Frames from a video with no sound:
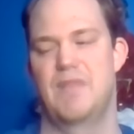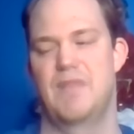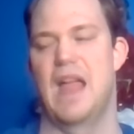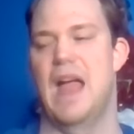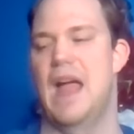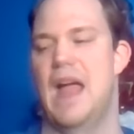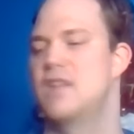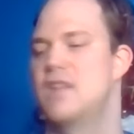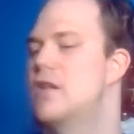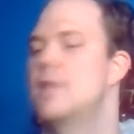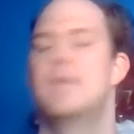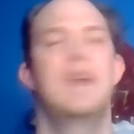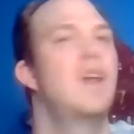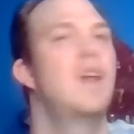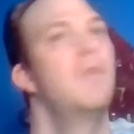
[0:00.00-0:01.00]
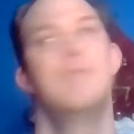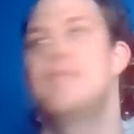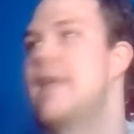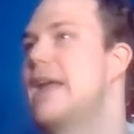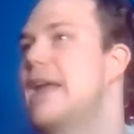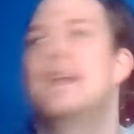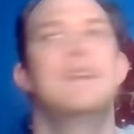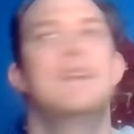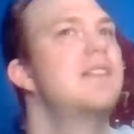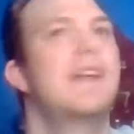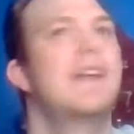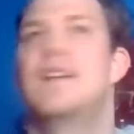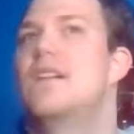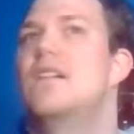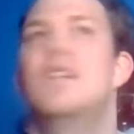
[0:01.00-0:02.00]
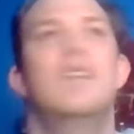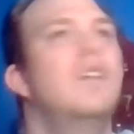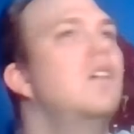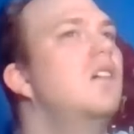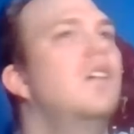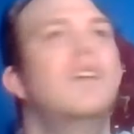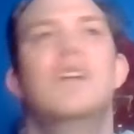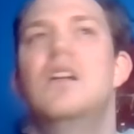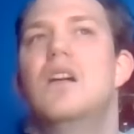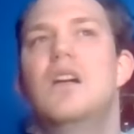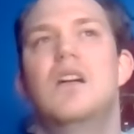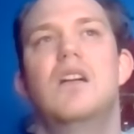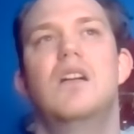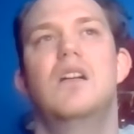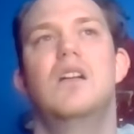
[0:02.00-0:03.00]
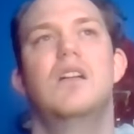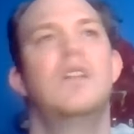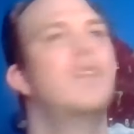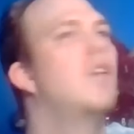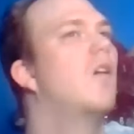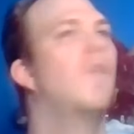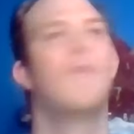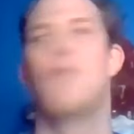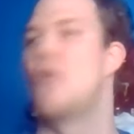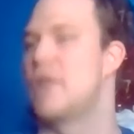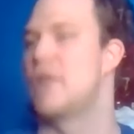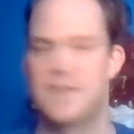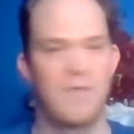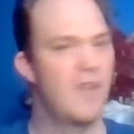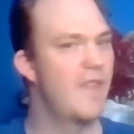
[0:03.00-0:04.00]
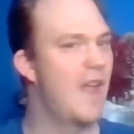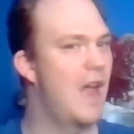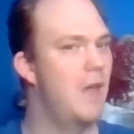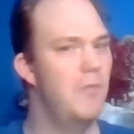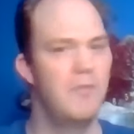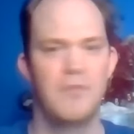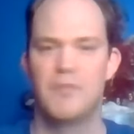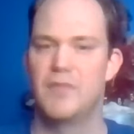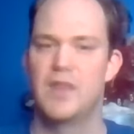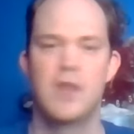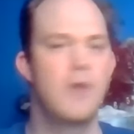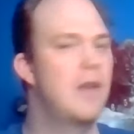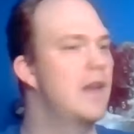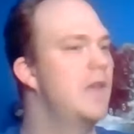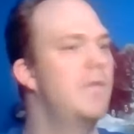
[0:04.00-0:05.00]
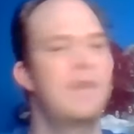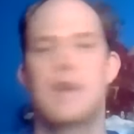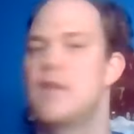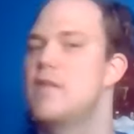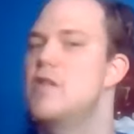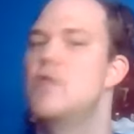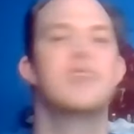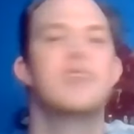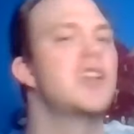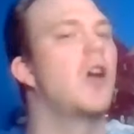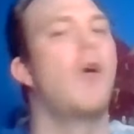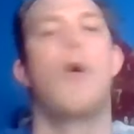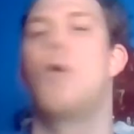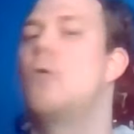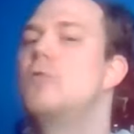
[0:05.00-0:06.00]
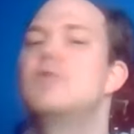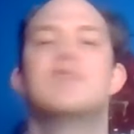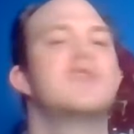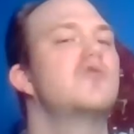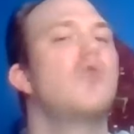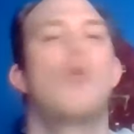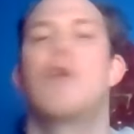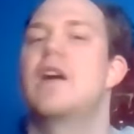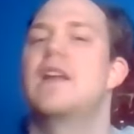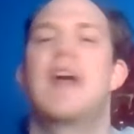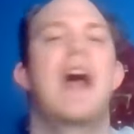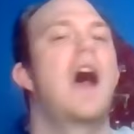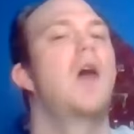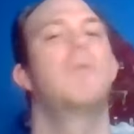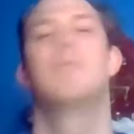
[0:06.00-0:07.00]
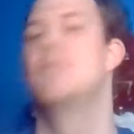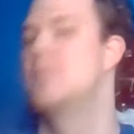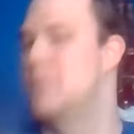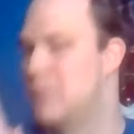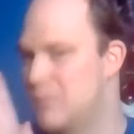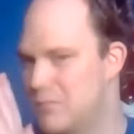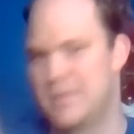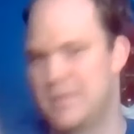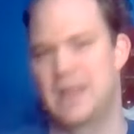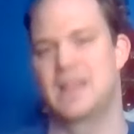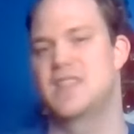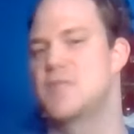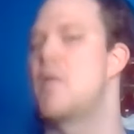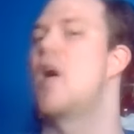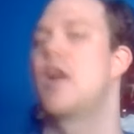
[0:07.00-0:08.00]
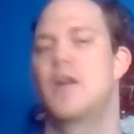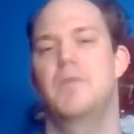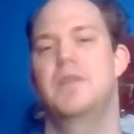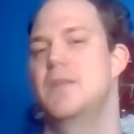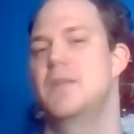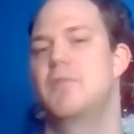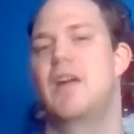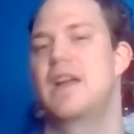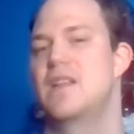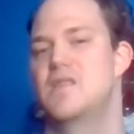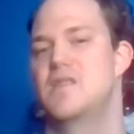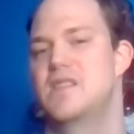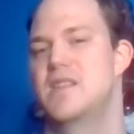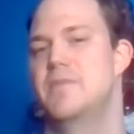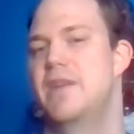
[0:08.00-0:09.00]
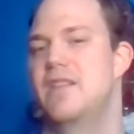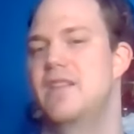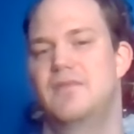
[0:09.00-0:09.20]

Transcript: And you can be an amazing voice for them. You can even use your own story to help inspire people at U C P.